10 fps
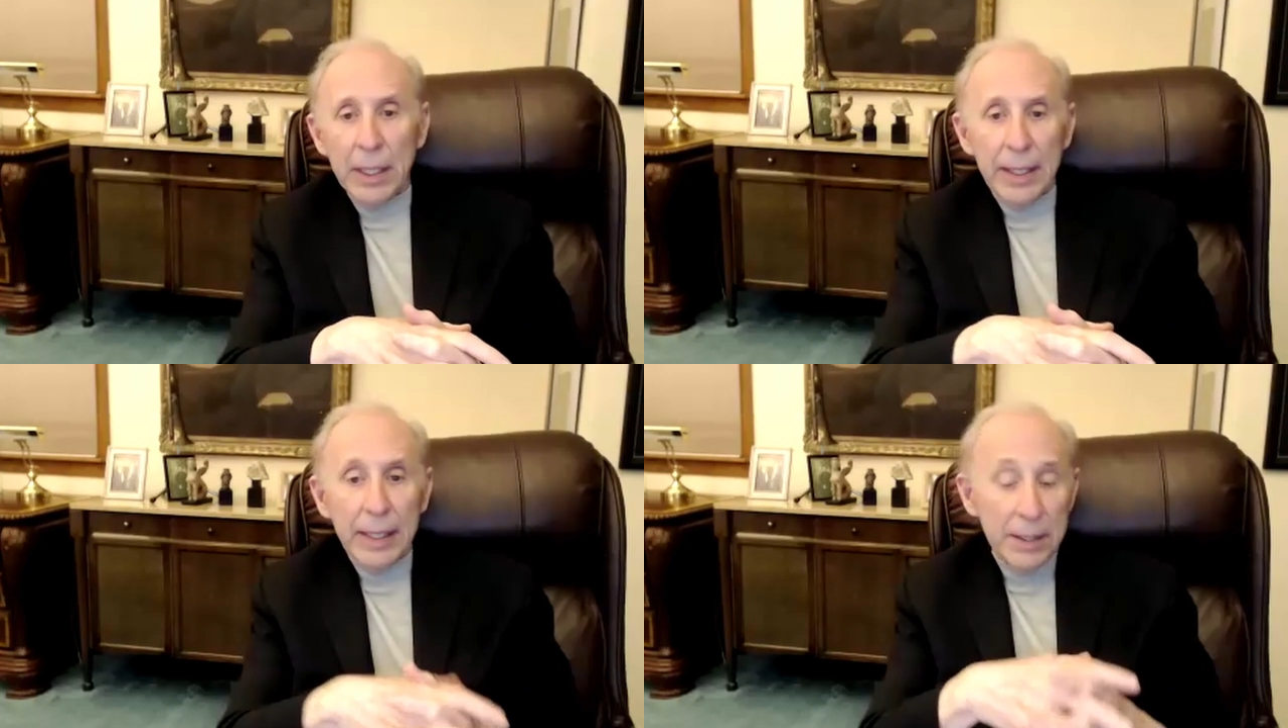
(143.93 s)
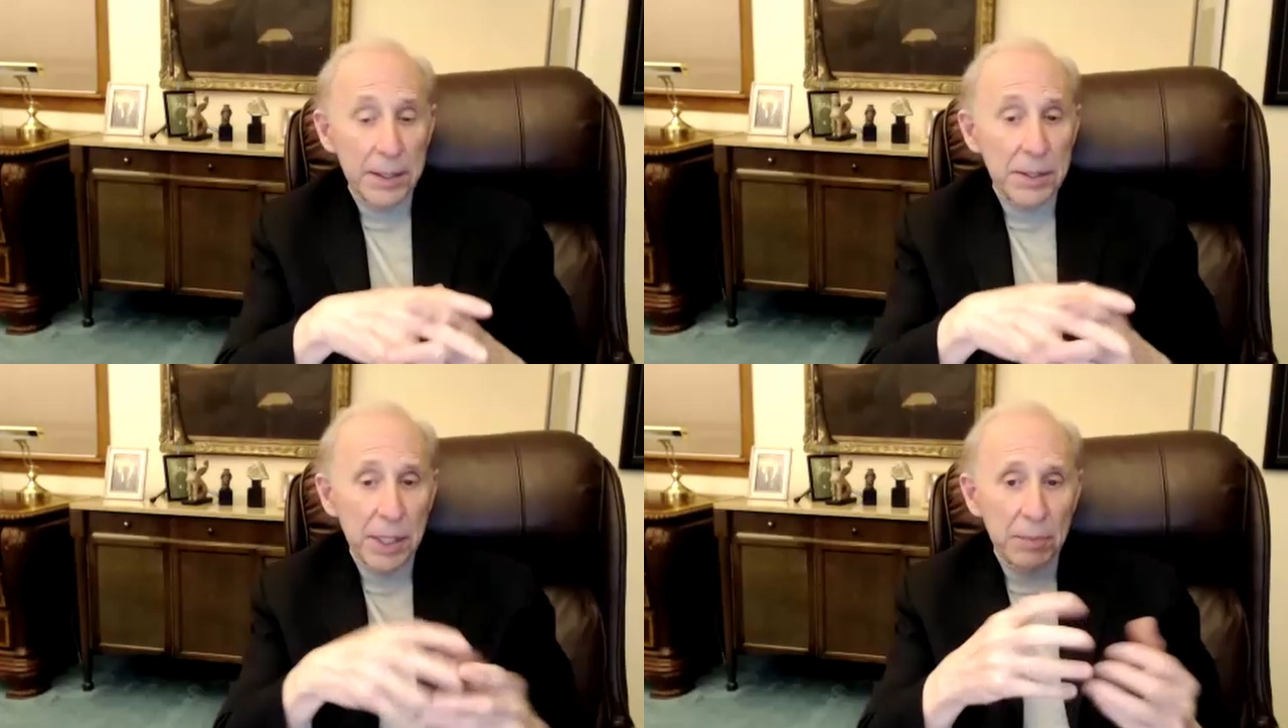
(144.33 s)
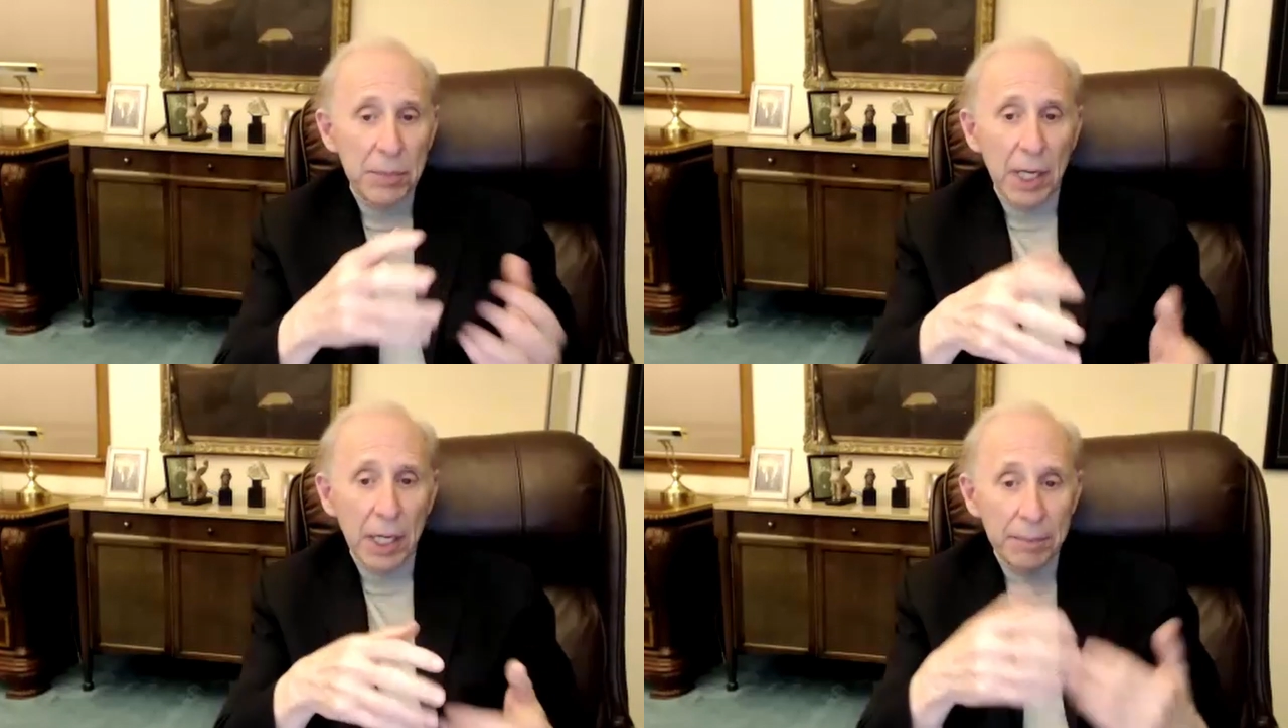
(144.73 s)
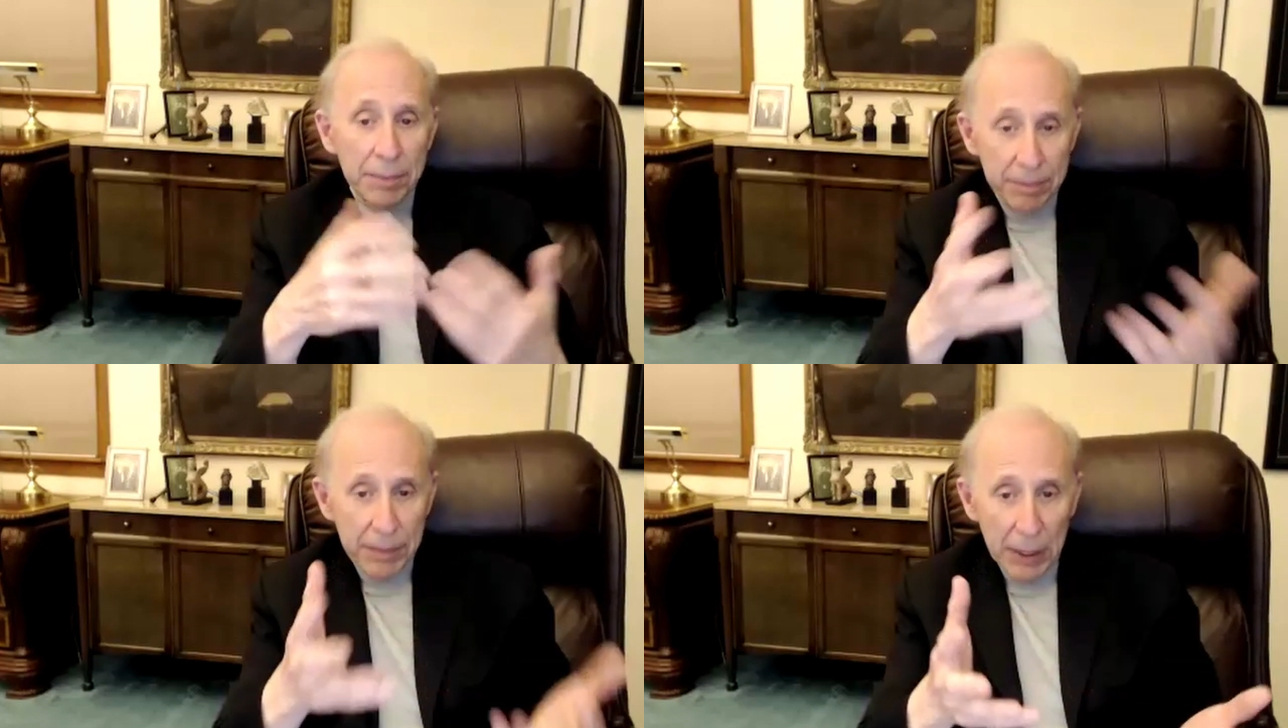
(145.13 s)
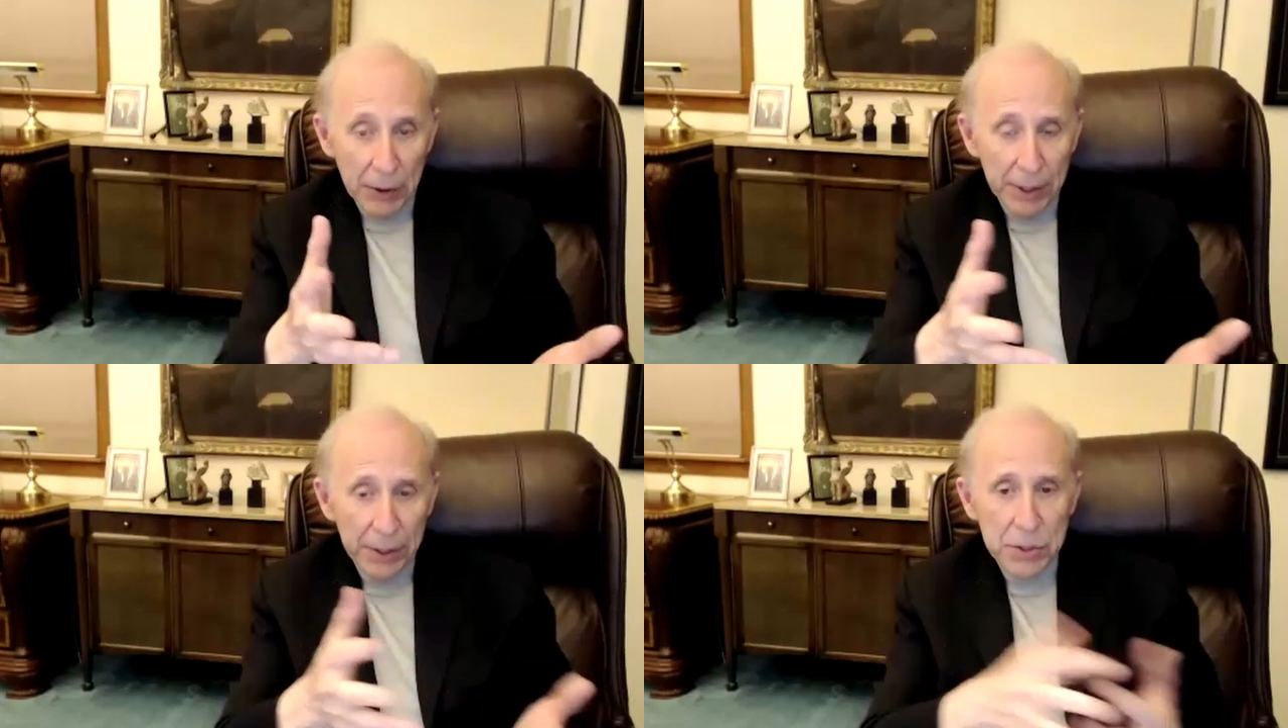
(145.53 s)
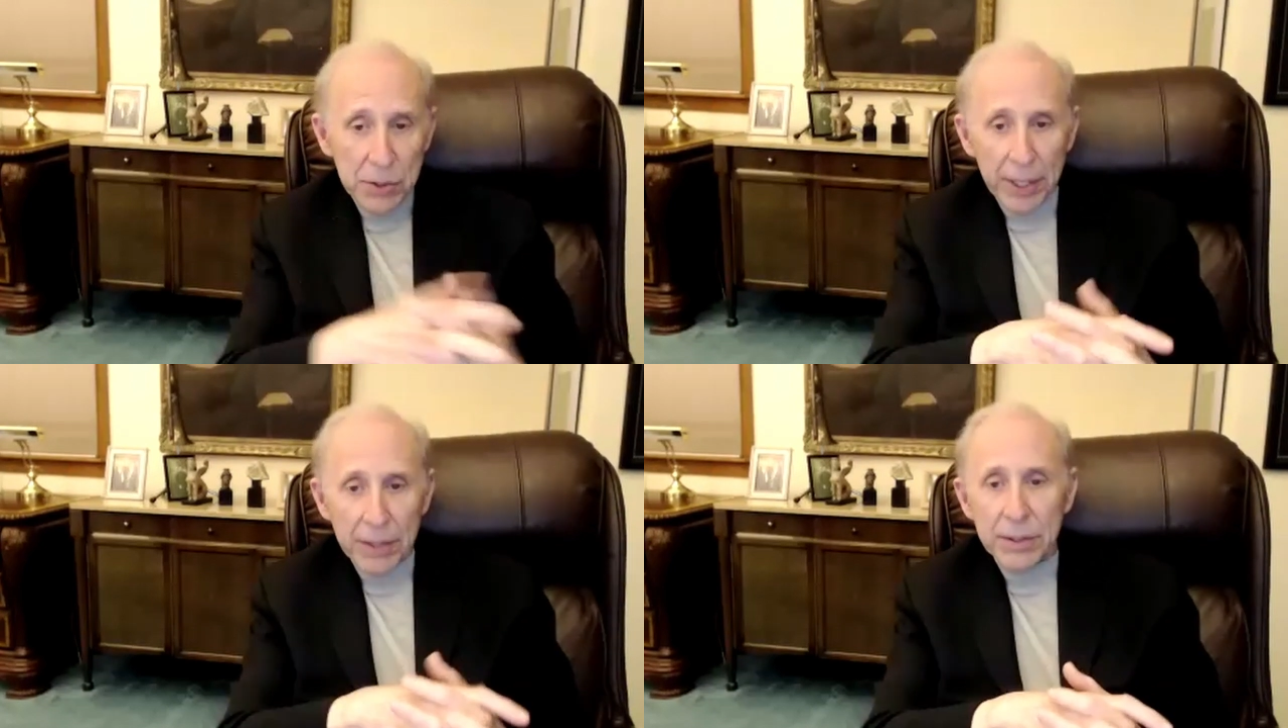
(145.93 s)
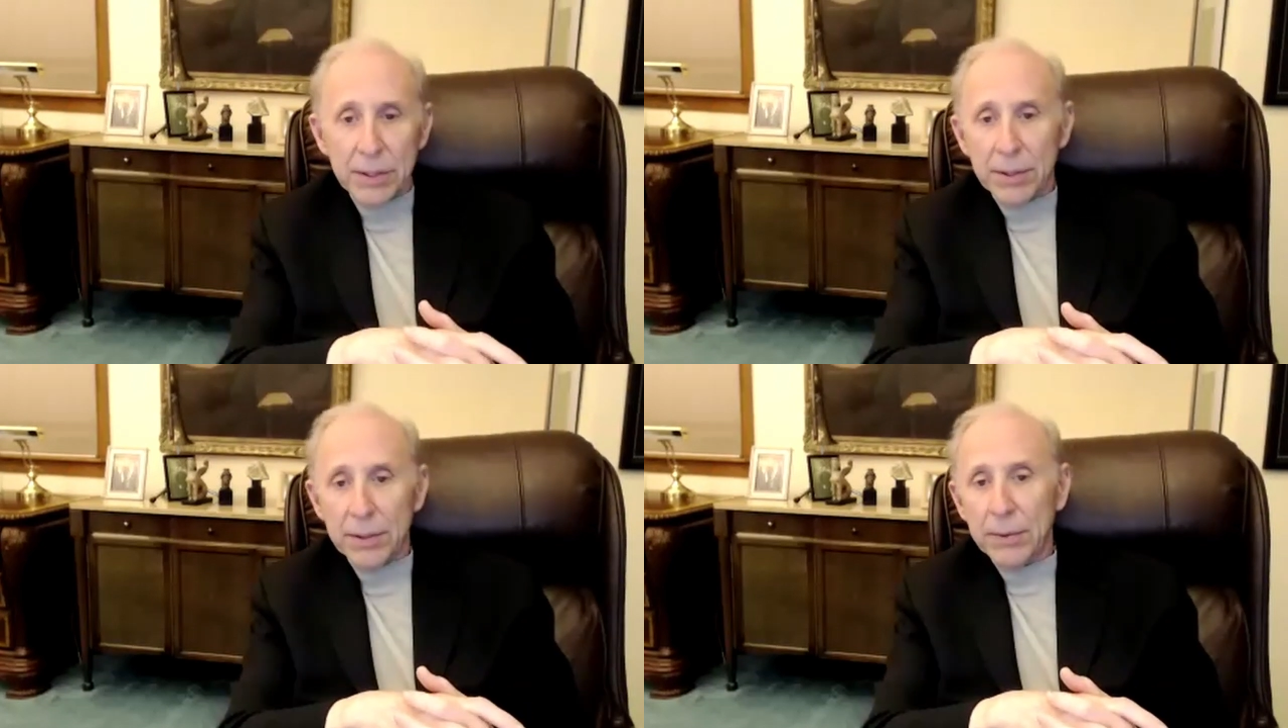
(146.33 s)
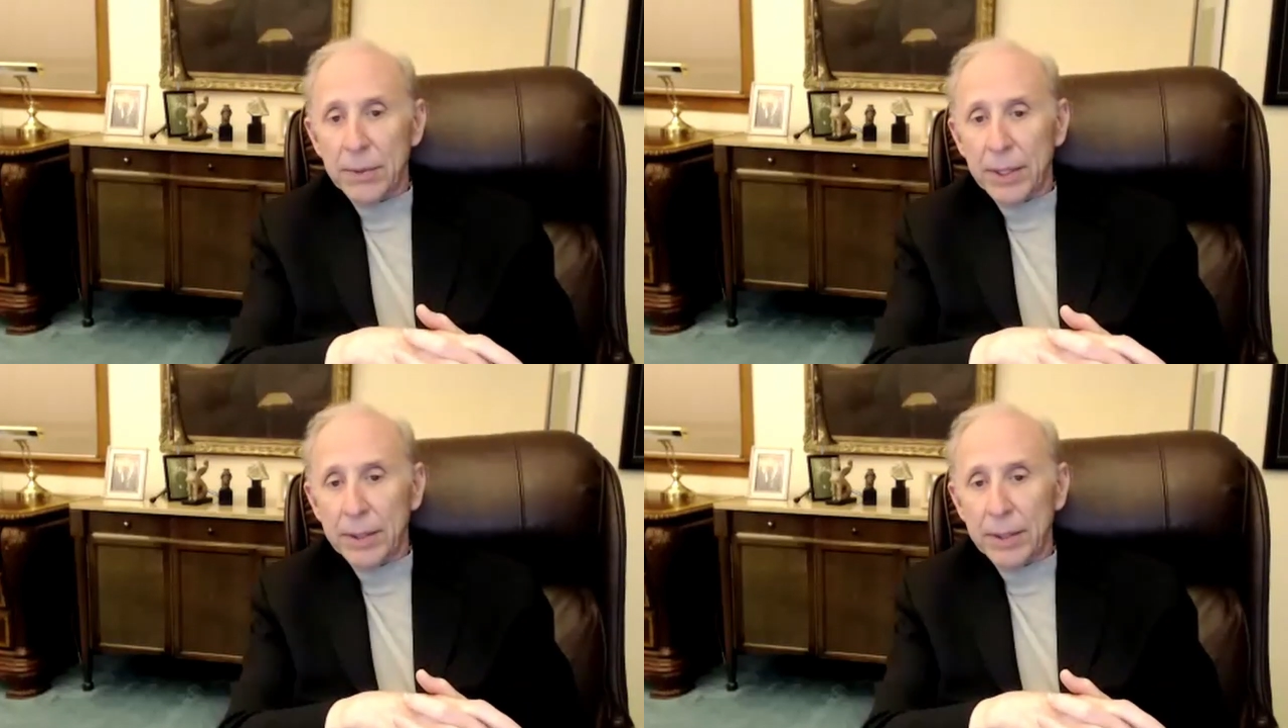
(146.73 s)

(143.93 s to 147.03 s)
And at the same time, I'll illustrate to you